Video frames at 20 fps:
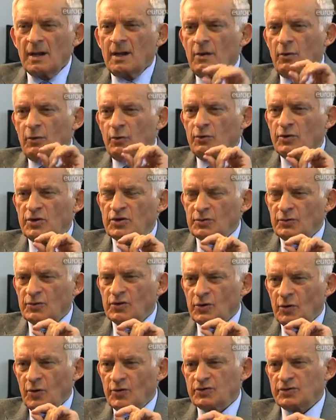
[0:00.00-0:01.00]
we should
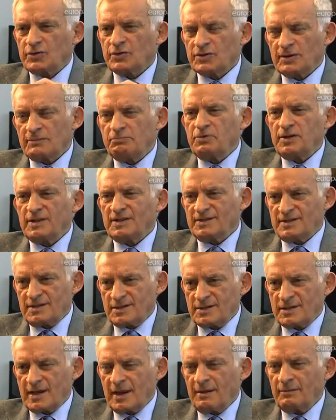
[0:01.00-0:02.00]
not repeat the
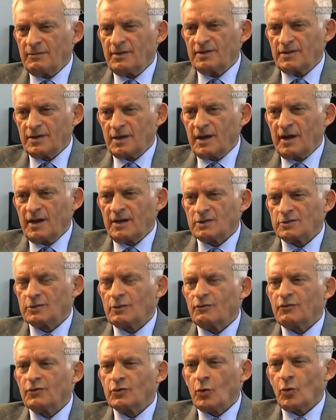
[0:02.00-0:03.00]
same in the case
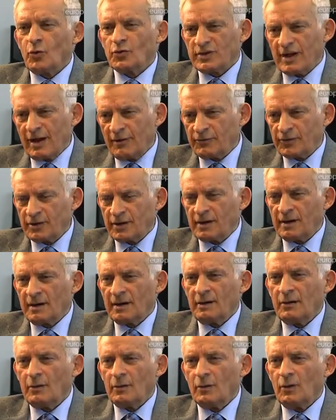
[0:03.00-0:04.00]
of North Africa
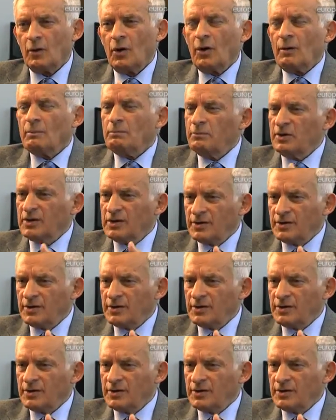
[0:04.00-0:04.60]
or Middle